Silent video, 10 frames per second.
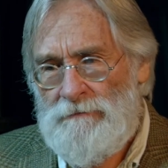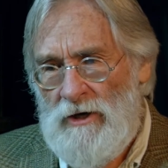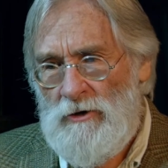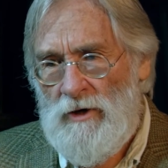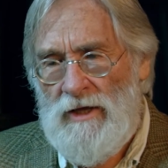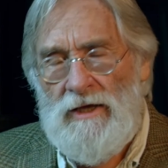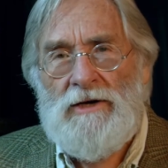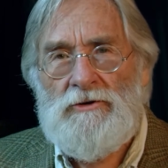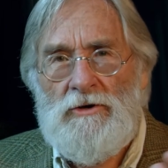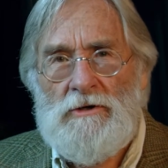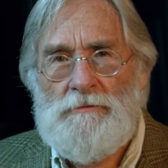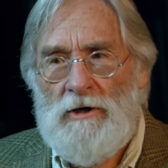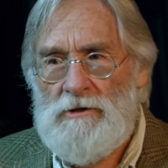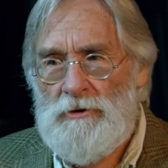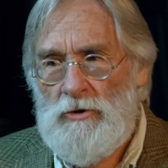And you want to get to those
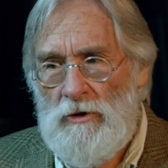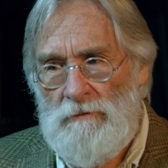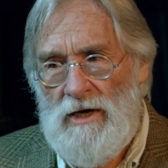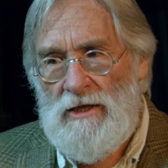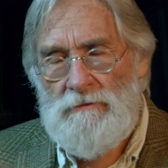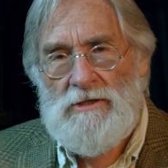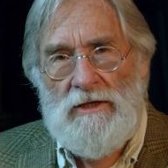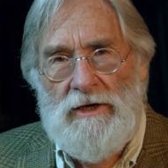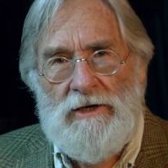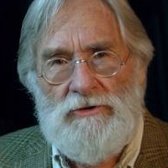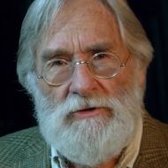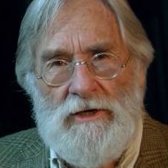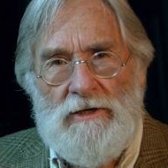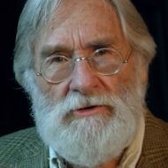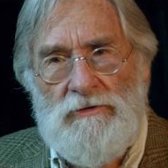parts, but you want to make them as like as you
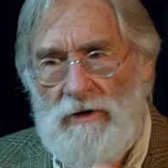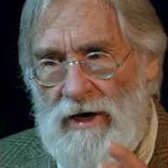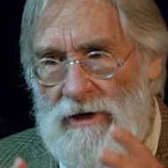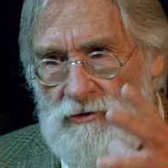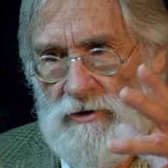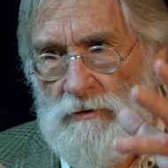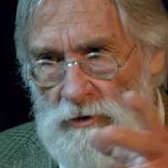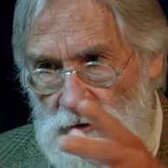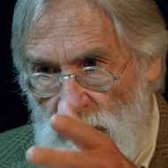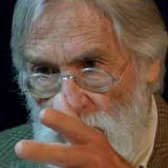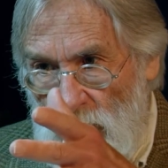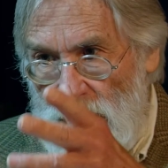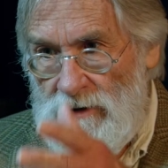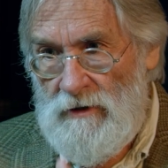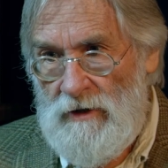can so they actually will do
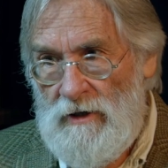what?